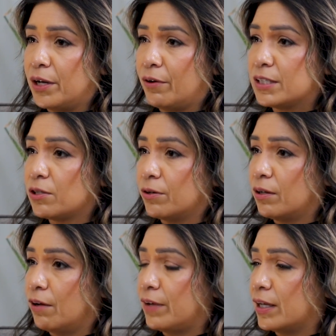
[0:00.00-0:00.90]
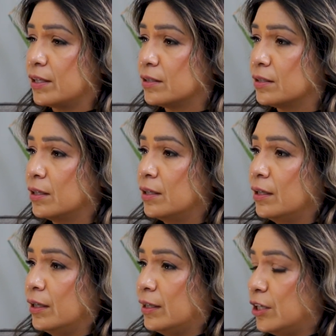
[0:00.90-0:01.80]
there, I started off as
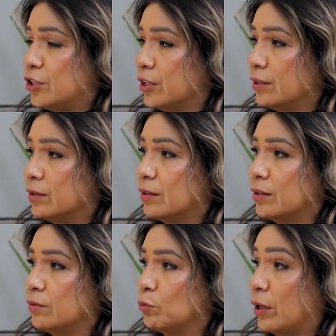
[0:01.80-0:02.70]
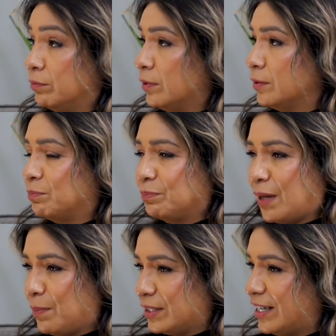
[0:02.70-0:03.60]
an agent, a
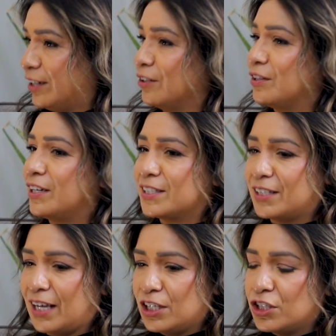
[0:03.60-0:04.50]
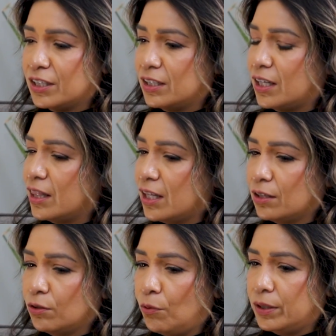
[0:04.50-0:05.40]
payment taker, then as an agent, and
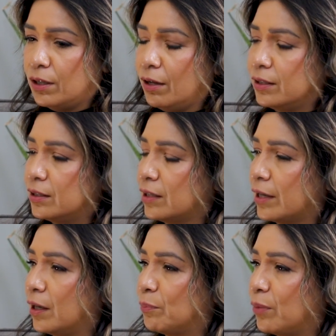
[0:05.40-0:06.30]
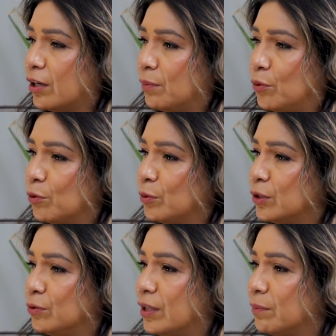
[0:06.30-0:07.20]
then going on, and I got brought on board with the
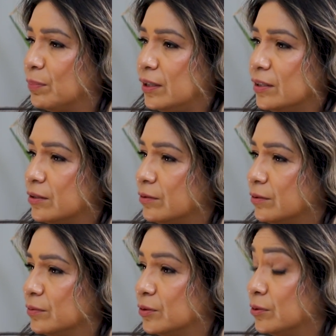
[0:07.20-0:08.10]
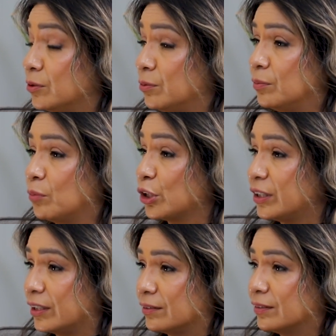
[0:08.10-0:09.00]
new company to do
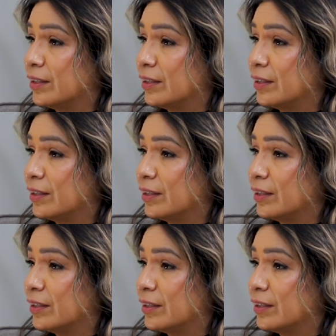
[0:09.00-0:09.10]
marketing.